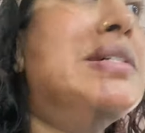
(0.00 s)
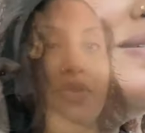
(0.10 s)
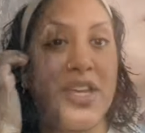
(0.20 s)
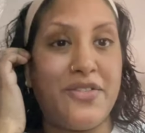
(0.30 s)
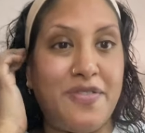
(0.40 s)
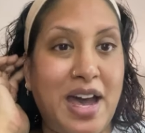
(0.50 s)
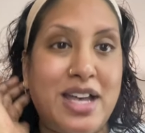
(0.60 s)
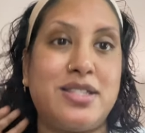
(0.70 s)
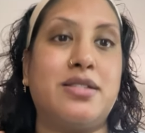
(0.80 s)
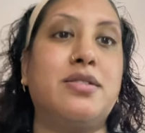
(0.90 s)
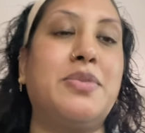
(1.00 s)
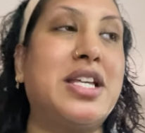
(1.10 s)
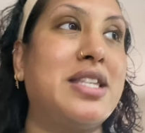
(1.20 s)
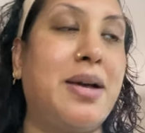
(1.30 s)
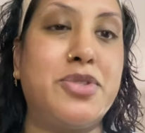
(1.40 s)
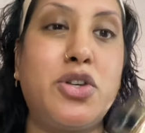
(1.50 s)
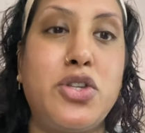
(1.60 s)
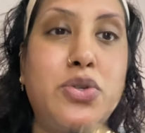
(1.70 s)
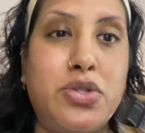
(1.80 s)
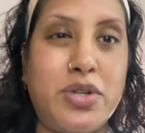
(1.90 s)
It fast because I'm so
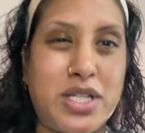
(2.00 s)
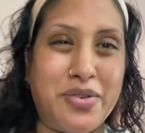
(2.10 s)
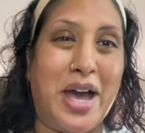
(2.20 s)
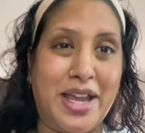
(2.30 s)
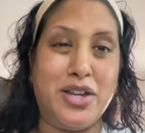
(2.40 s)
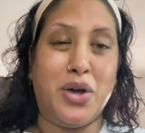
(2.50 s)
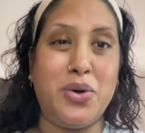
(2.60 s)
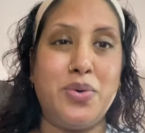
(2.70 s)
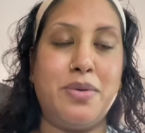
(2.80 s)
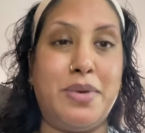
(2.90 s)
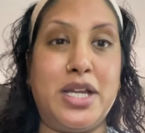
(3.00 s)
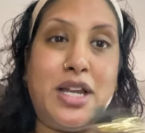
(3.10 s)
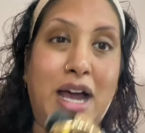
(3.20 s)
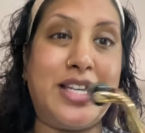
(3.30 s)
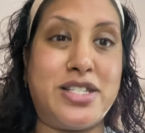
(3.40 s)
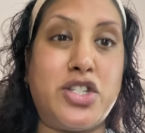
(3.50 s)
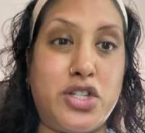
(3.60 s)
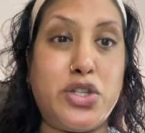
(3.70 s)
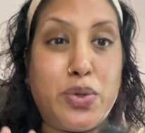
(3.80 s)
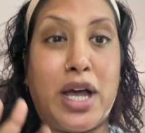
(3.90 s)
used to it, so I know, but I
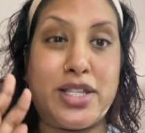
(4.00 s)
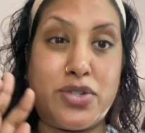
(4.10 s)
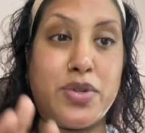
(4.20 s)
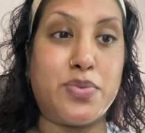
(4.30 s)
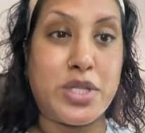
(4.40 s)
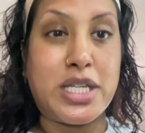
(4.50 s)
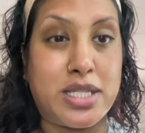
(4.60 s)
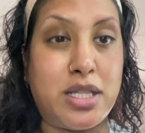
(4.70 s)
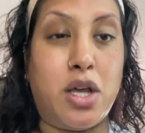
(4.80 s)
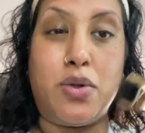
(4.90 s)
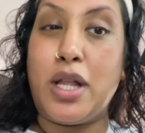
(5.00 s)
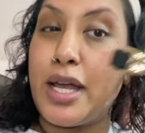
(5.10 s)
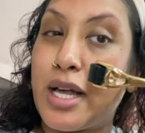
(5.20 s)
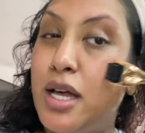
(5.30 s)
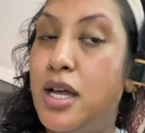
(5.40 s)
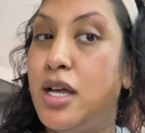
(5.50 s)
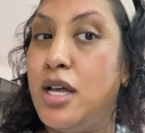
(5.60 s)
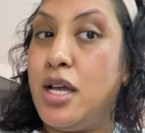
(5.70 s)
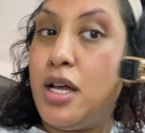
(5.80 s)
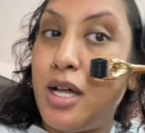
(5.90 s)
suggest you guys do it really slow, like
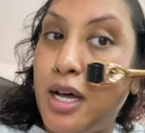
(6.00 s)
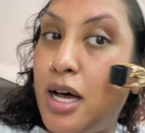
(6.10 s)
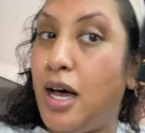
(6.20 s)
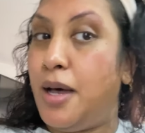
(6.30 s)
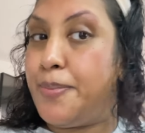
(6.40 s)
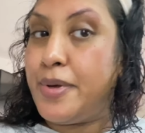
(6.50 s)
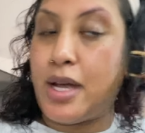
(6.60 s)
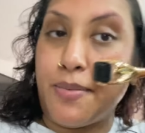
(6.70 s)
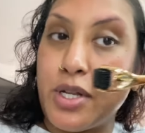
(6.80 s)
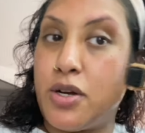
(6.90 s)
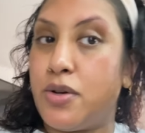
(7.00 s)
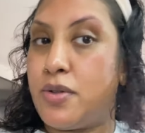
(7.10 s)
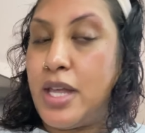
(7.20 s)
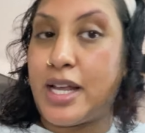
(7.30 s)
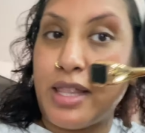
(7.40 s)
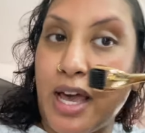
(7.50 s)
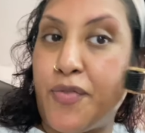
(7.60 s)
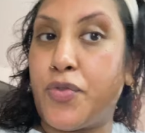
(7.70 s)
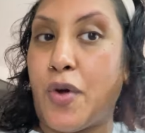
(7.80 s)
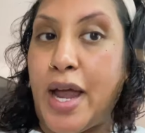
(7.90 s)
up, you know, like
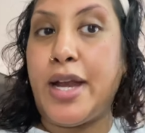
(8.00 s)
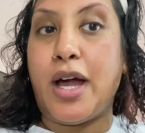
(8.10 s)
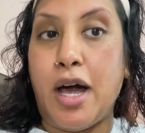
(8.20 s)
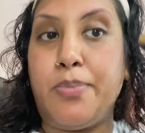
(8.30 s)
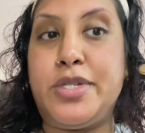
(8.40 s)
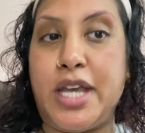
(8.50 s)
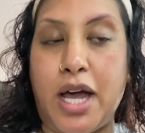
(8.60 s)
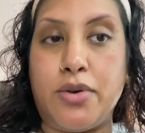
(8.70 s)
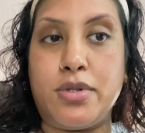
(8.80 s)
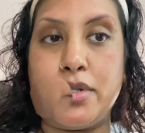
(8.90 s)
left, right, up, down.